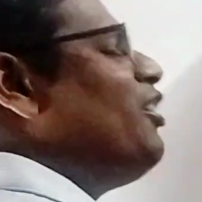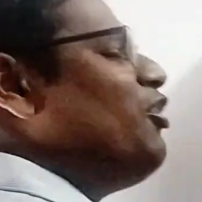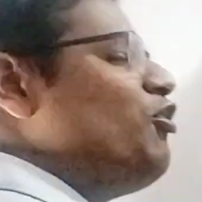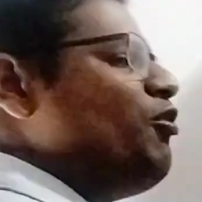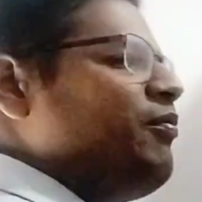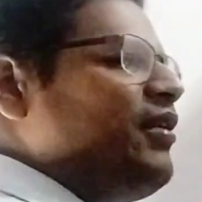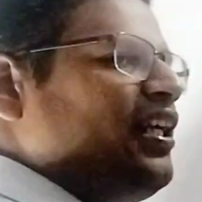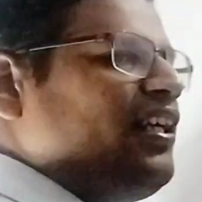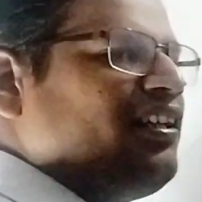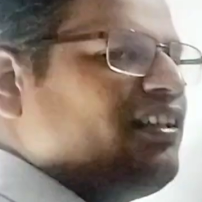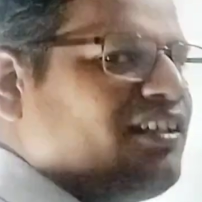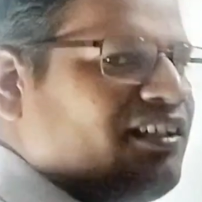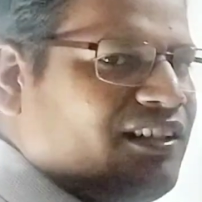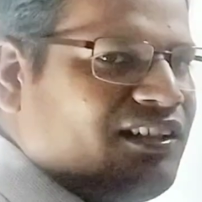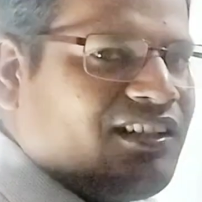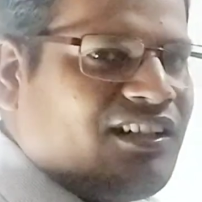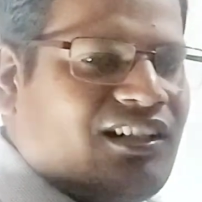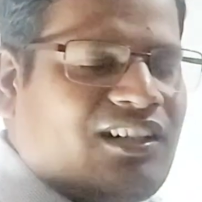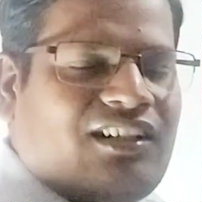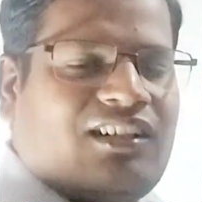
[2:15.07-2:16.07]
it to be
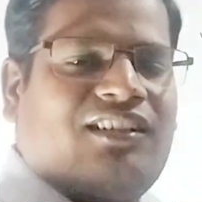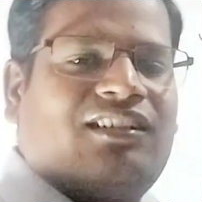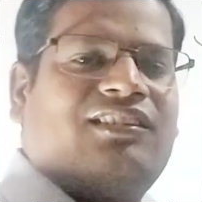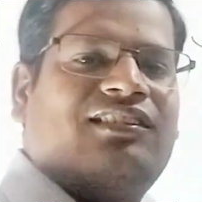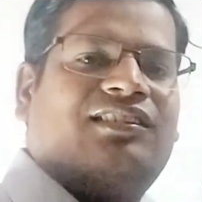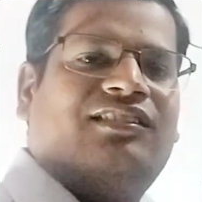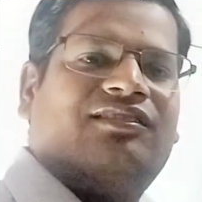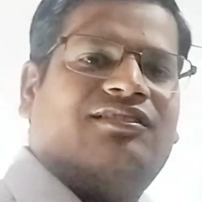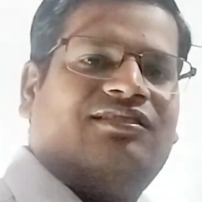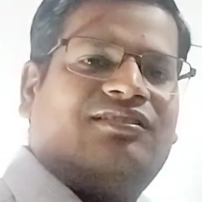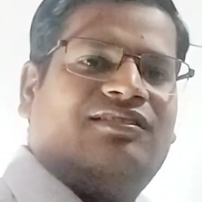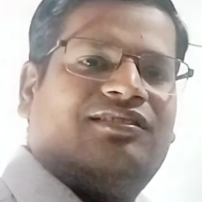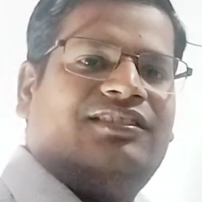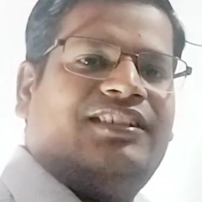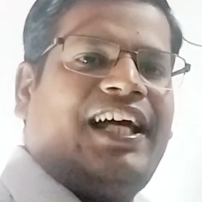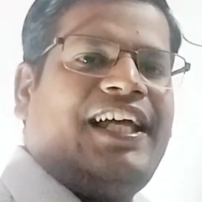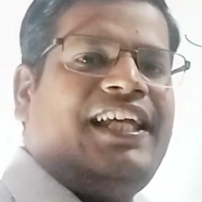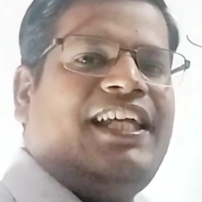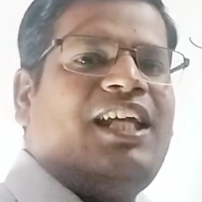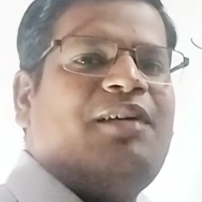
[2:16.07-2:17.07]

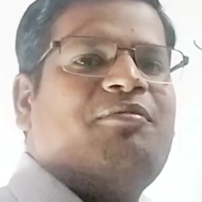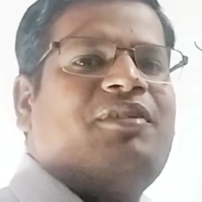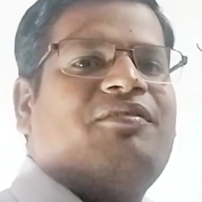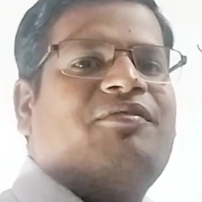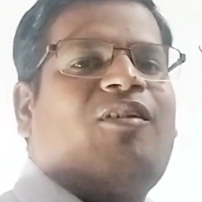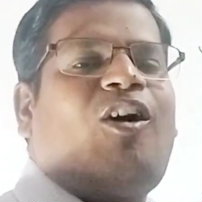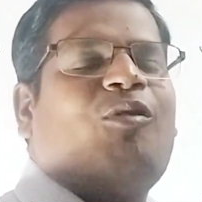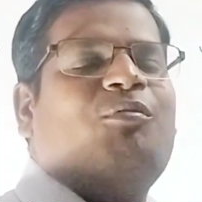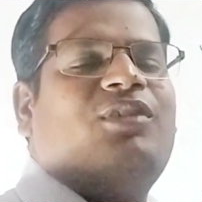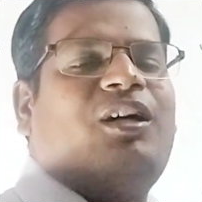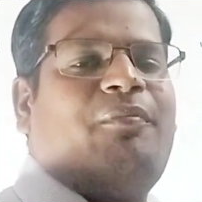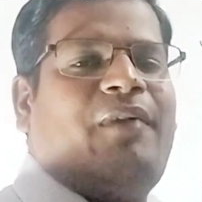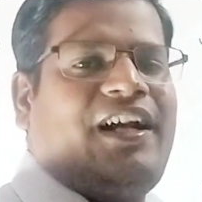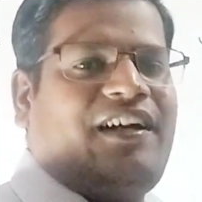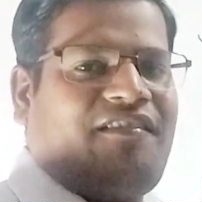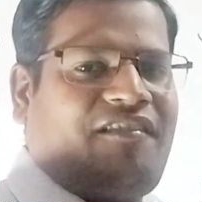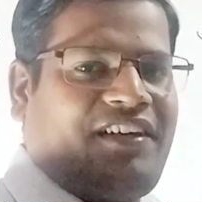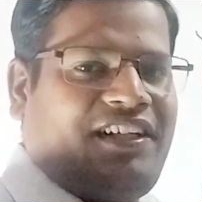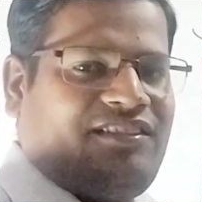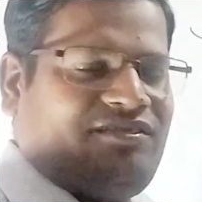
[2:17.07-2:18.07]
the EMF of the
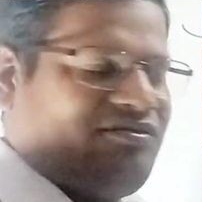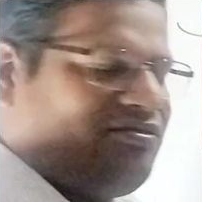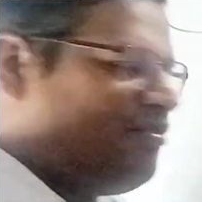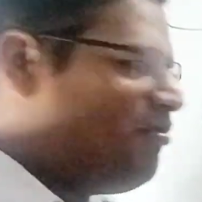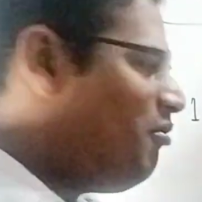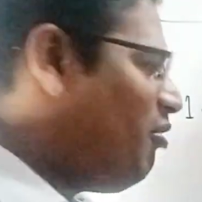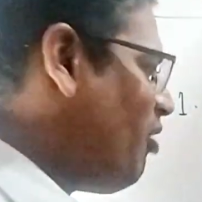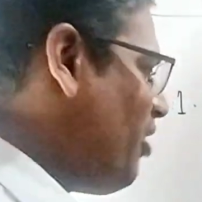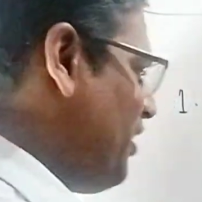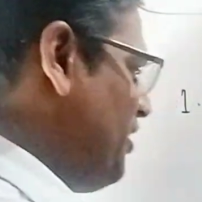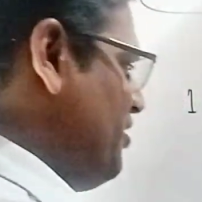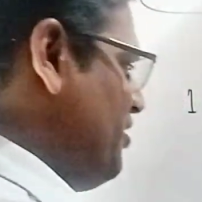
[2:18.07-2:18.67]
battery. For